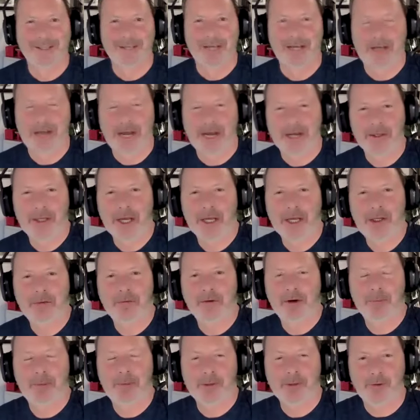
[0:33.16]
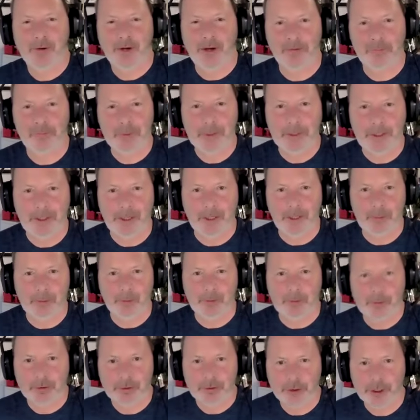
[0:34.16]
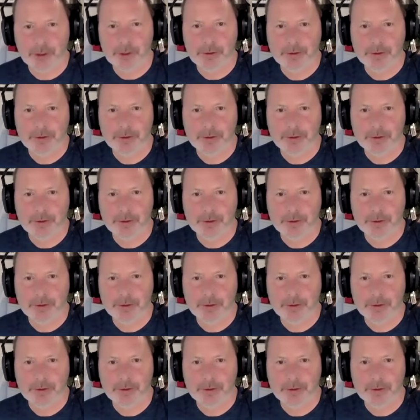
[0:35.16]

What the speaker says: Hi, thank you very much for having me today, Patricia.